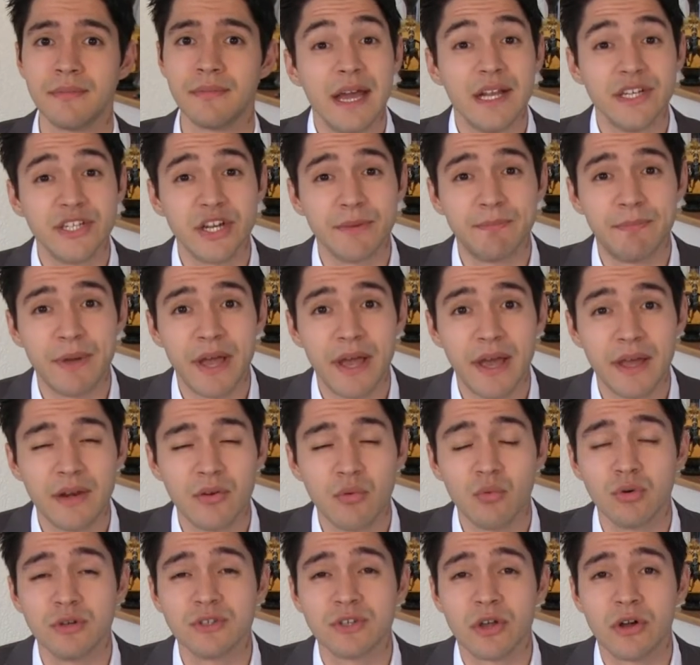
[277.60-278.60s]
And
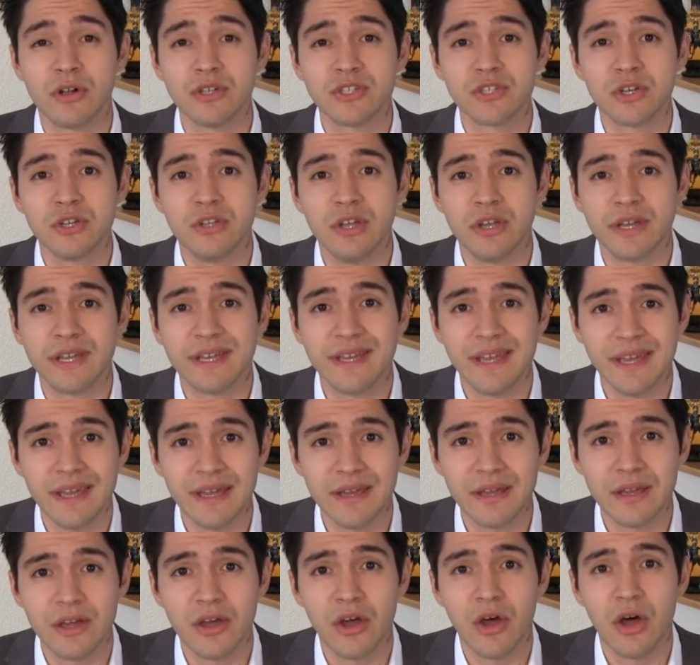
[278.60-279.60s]
Japan was also the
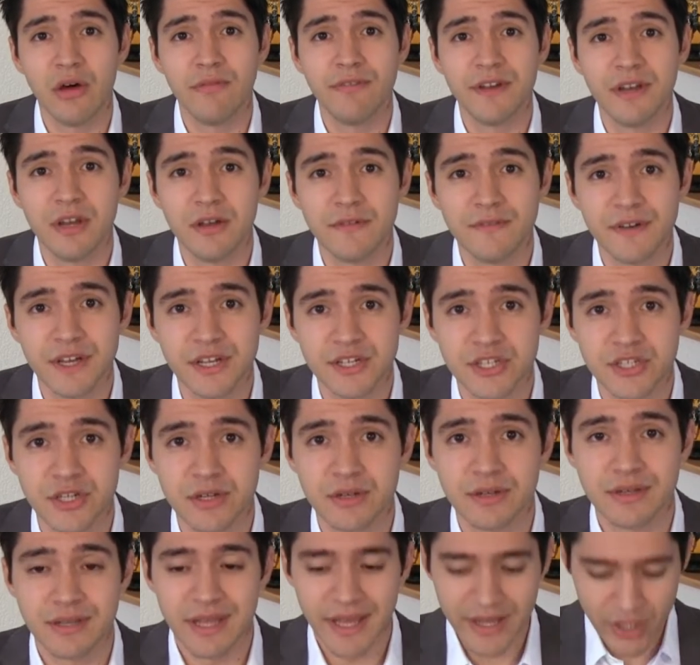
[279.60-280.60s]
king of
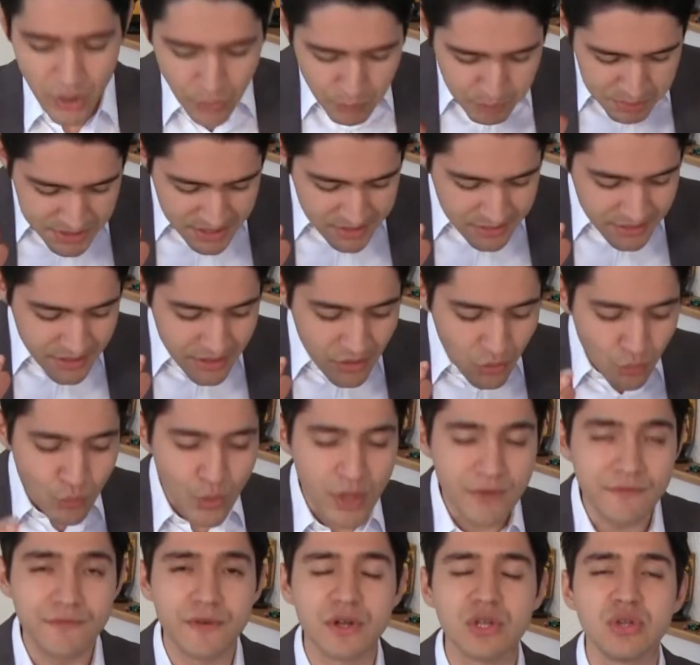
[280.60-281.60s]
innovation. They completely
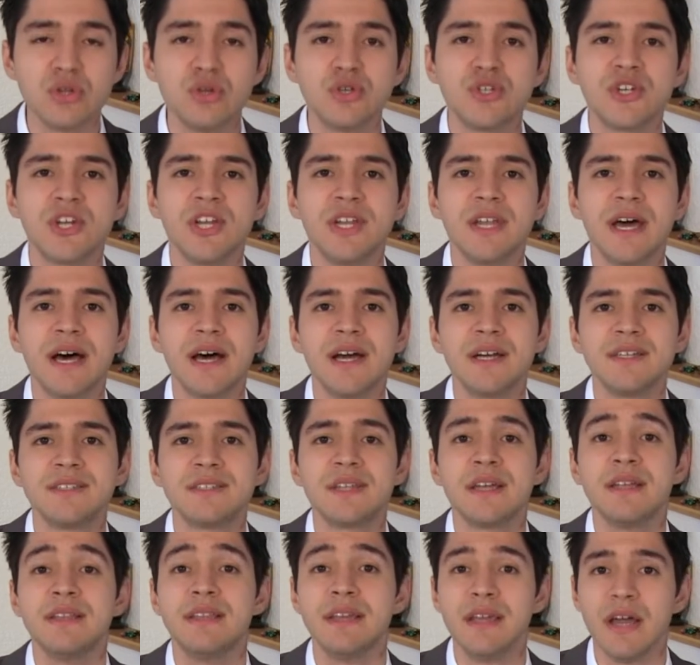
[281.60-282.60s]

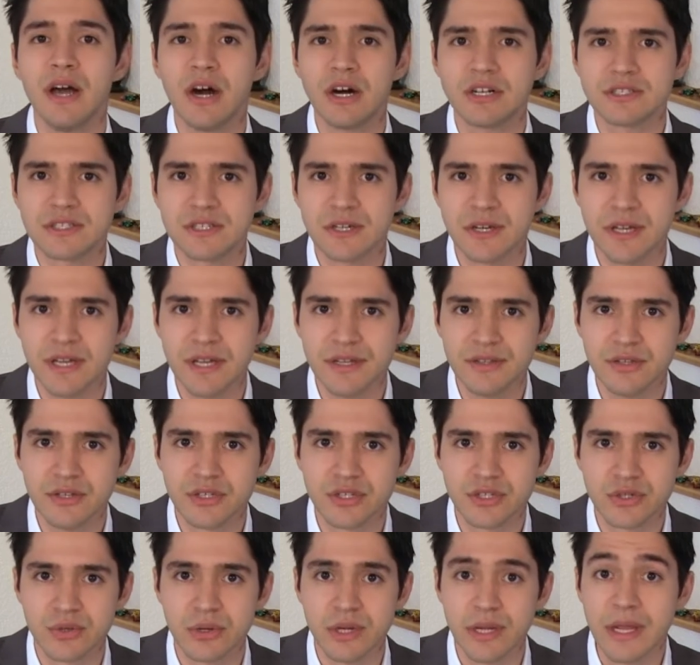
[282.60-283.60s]
revolutionized the auto
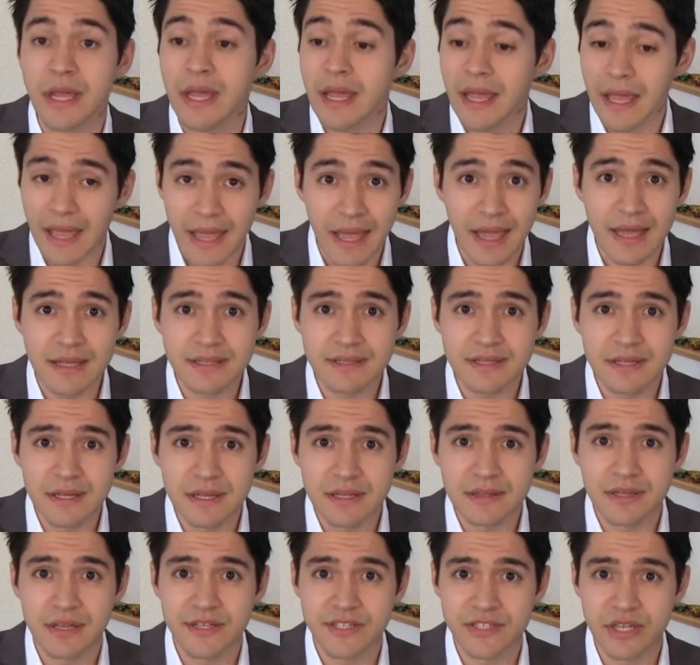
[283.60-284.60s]
industry and
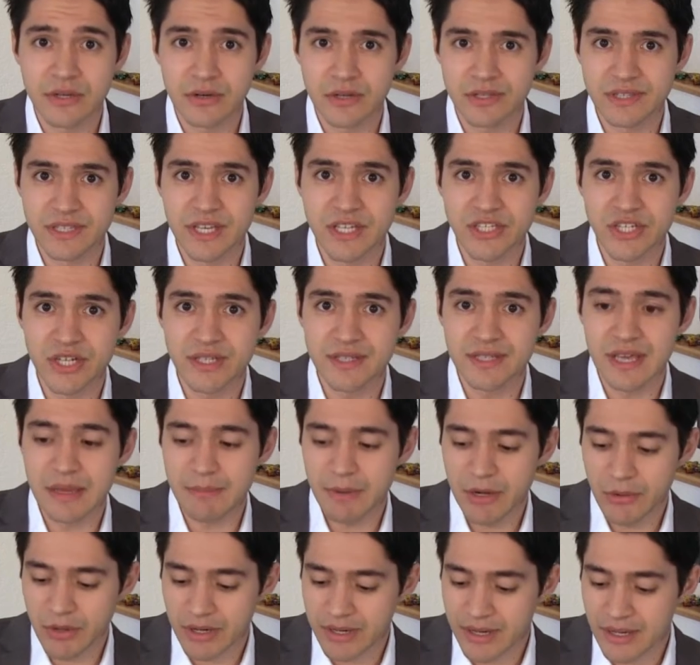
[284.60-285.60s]
they started teaching the
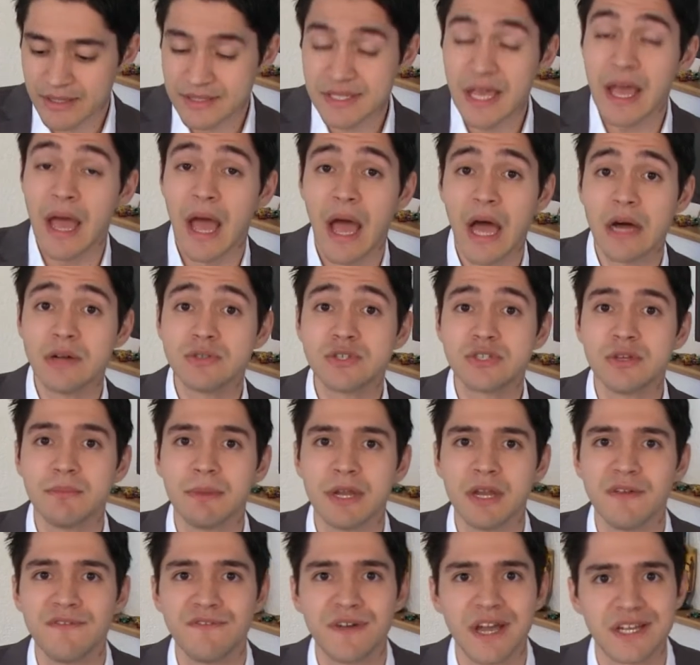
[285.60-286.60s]
Americans how to
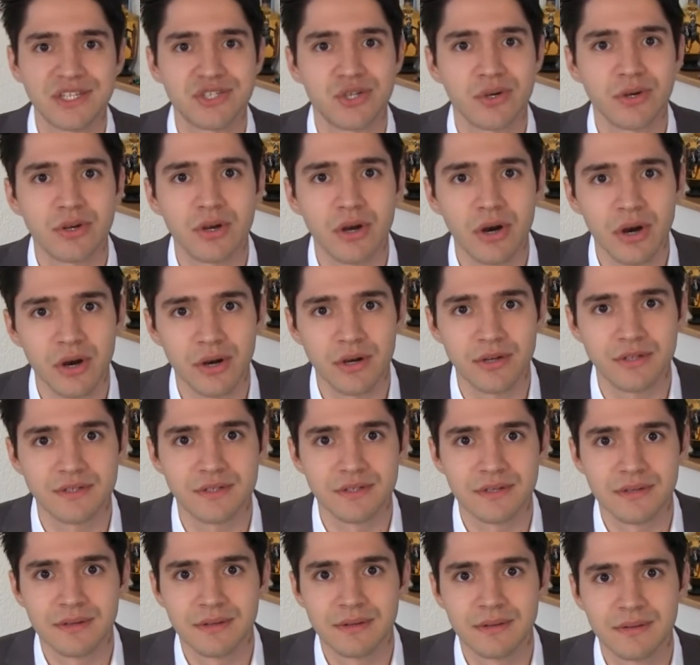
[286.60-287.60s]
manufacture
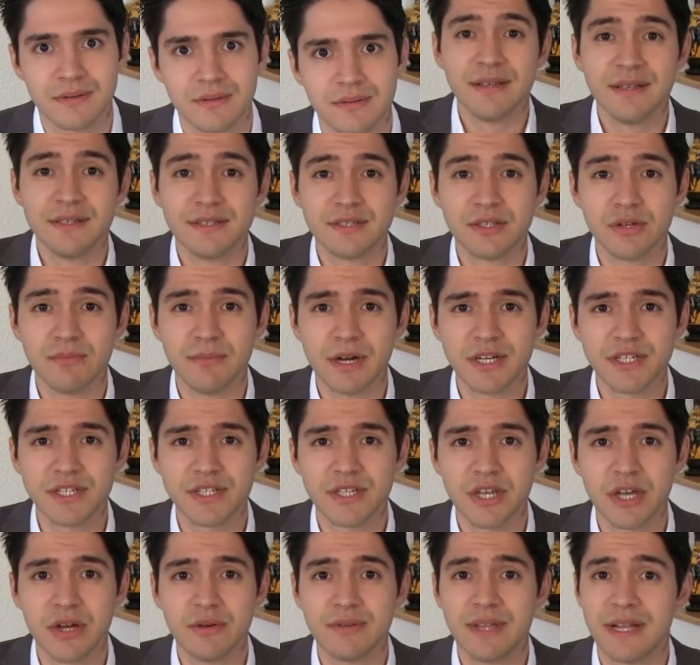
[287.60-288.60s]
cars. So much
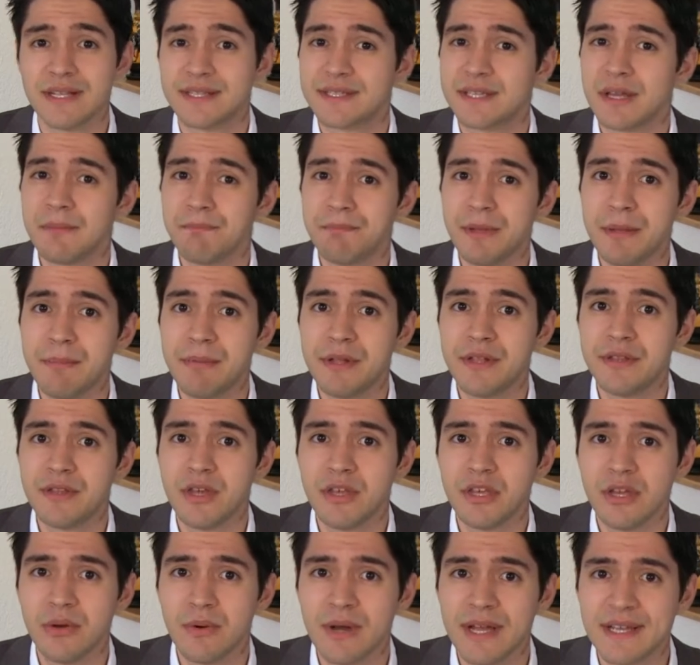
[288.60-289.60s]
so that some people in
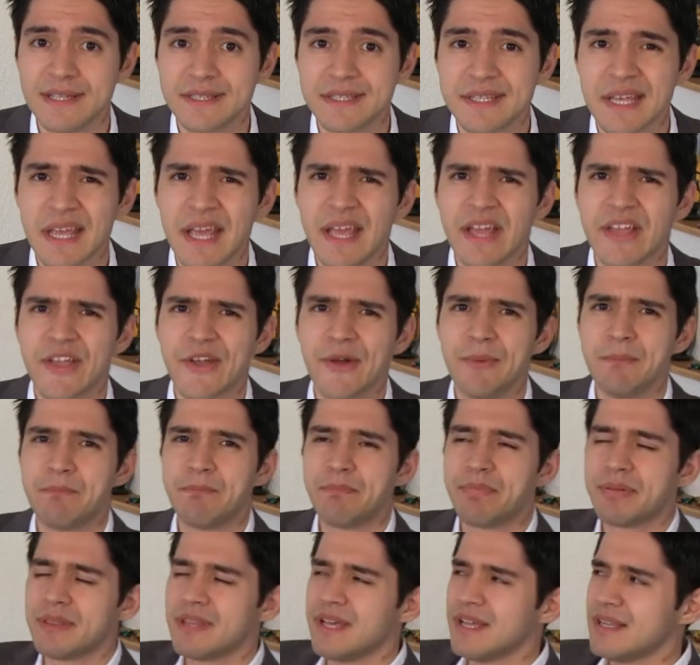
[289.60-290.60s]
the US
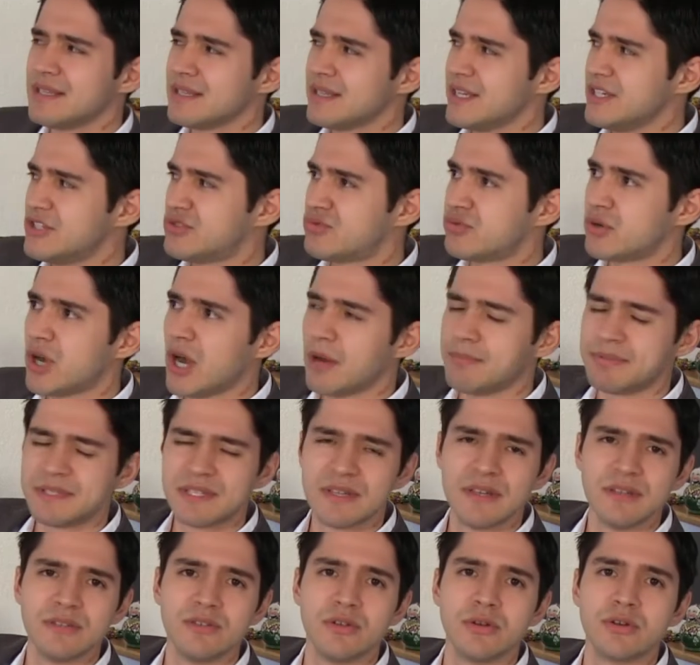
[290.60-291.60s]
completely
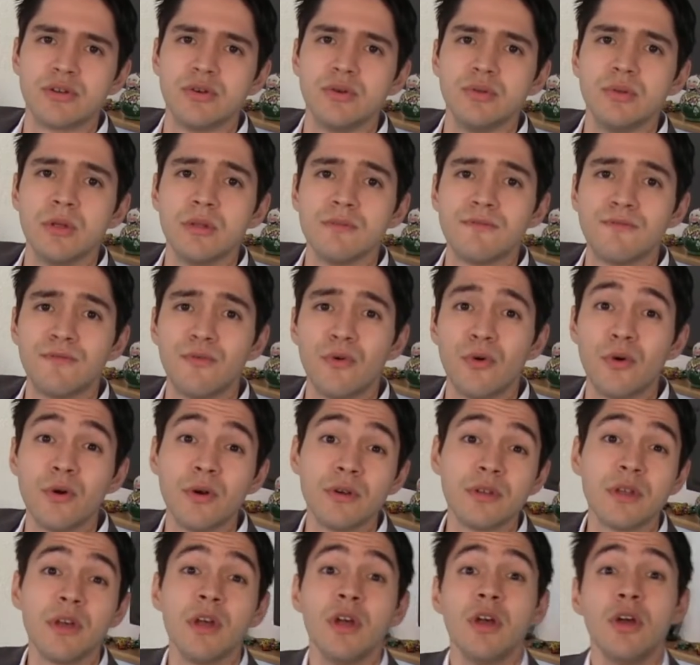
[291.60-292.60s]
dropped their good old
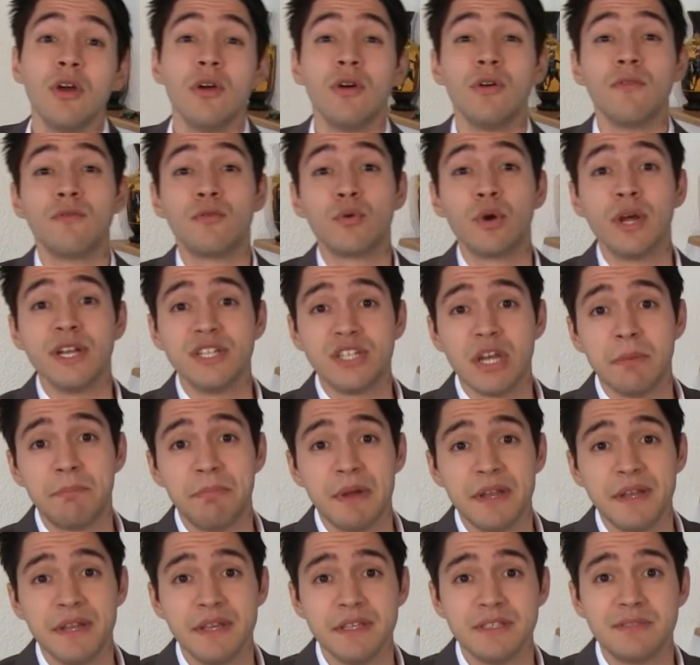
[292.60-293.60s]
Ford for a
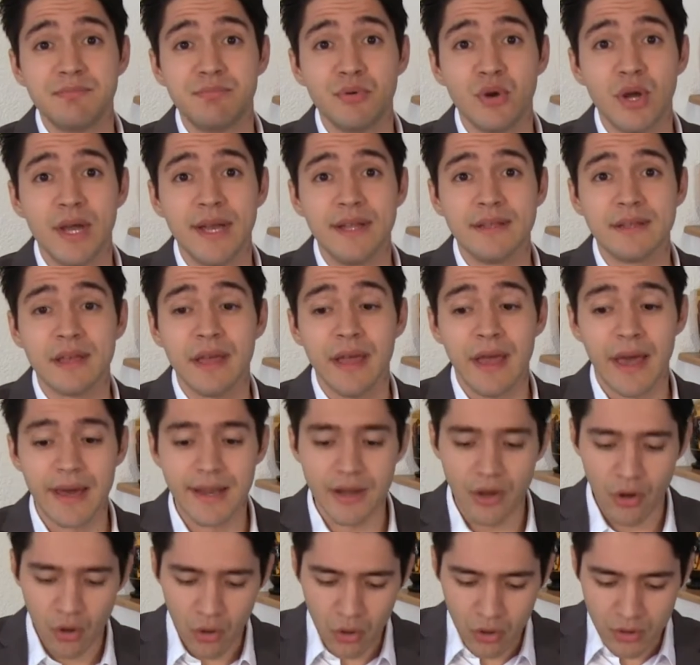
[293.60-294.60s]
Japanese brand,
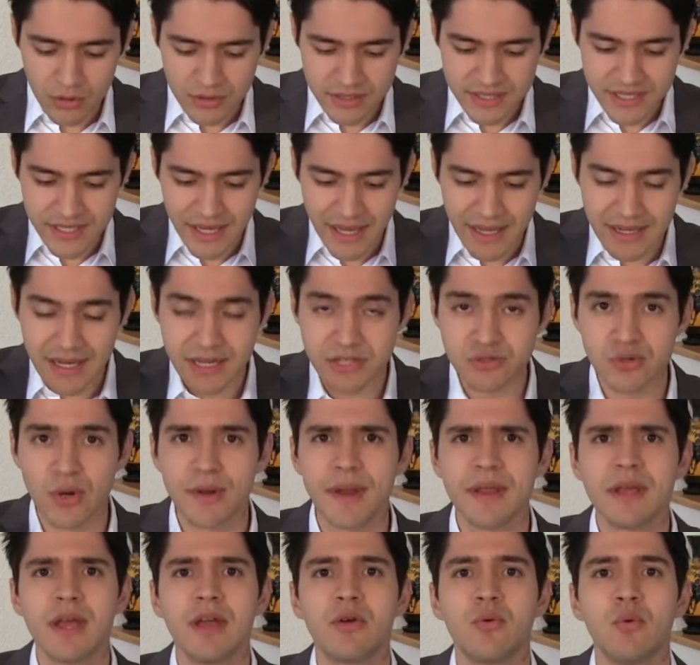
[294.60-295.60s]
and all the
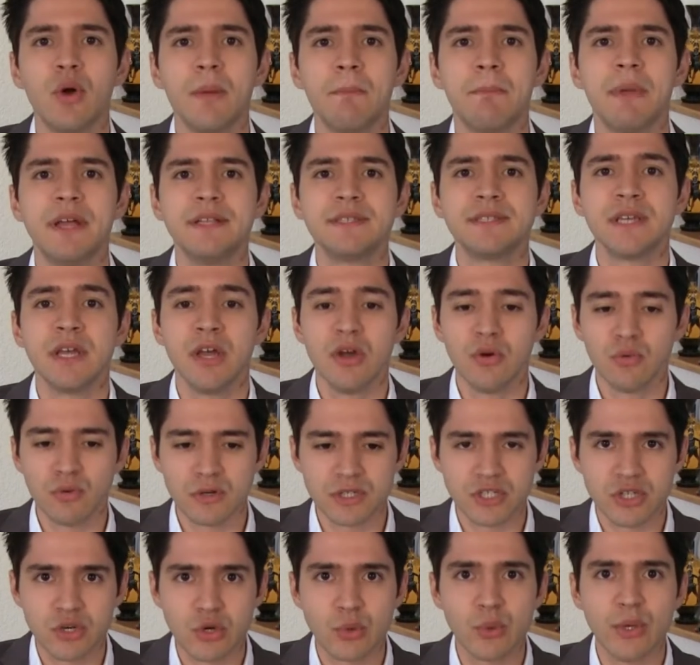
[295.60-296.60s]
electronic equipment
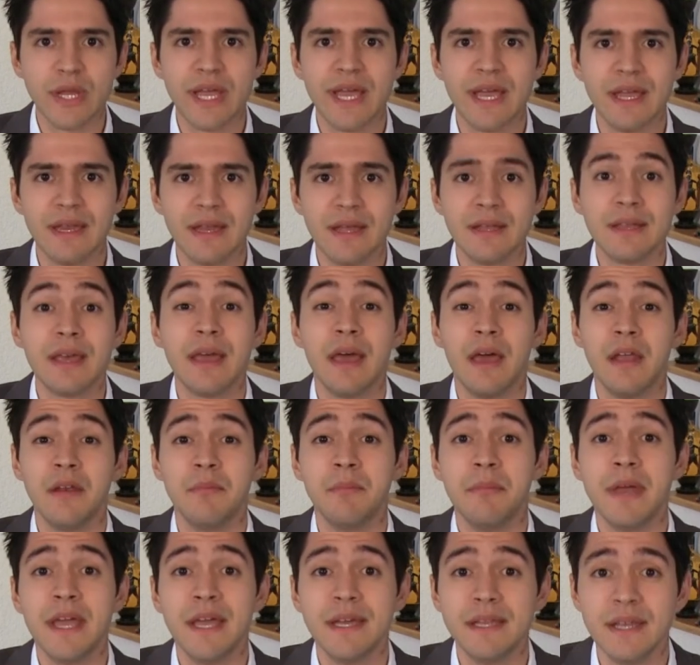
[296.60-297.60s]
was created
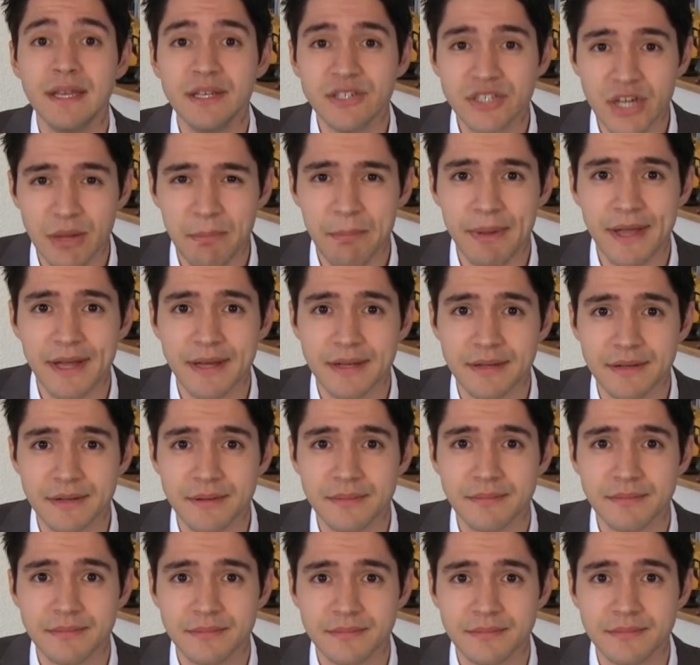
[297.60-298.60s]
and made in
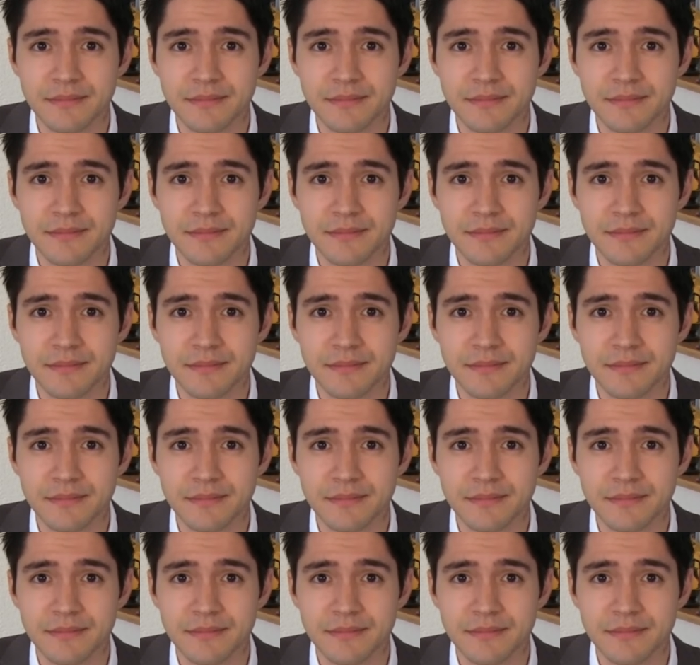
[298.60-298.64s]
Japan.